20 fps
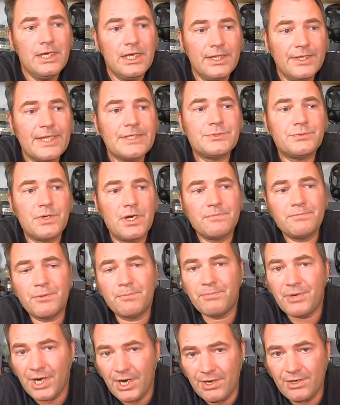and that's what I'm
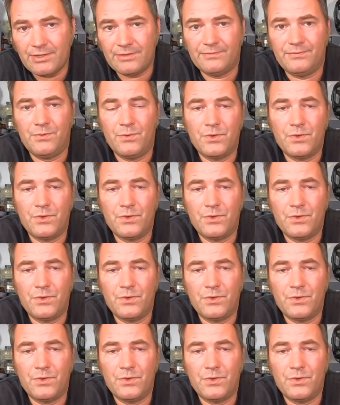preparing